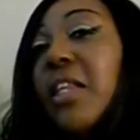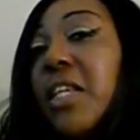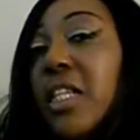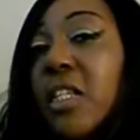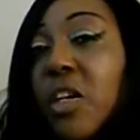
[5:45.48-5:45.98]

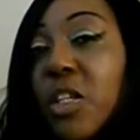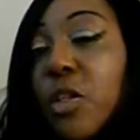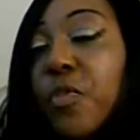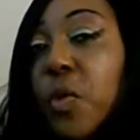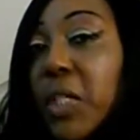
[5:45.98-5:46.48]
This is
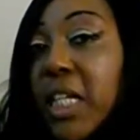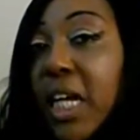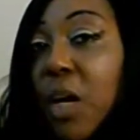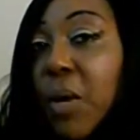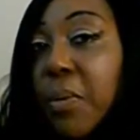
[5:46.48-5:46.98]
also for a
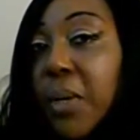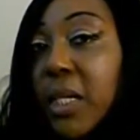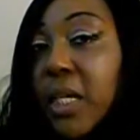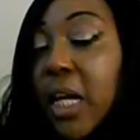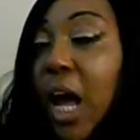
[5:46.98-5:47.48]
DIY
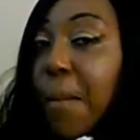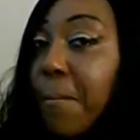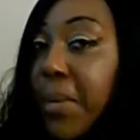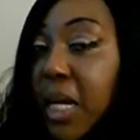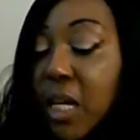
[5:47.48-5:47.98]
project. I
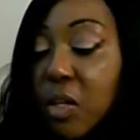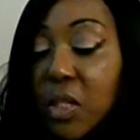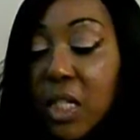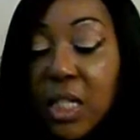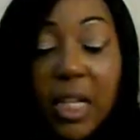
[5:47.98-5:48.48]
may
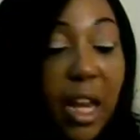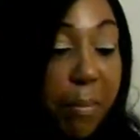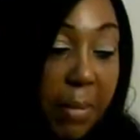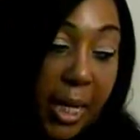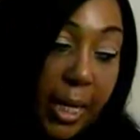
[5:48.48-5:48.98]
use this and I
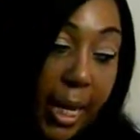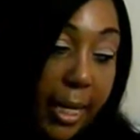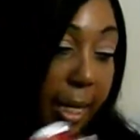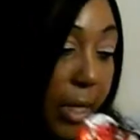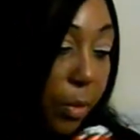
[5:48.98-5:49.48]
may
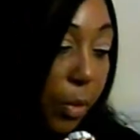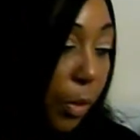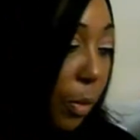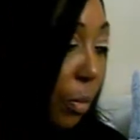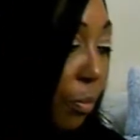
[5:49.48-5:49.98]
not. I don't
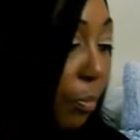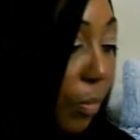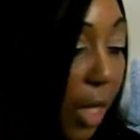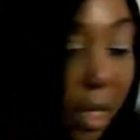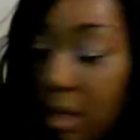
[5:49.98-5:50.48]
know.
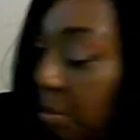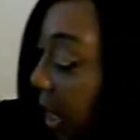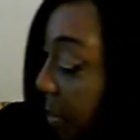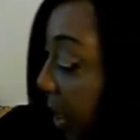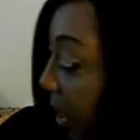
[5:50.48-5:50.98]
But
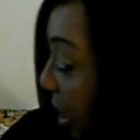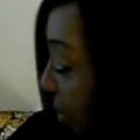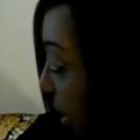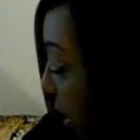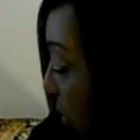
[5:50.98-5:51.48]
I picked it
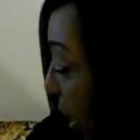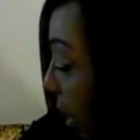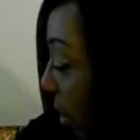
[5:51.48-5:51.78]
up anyway.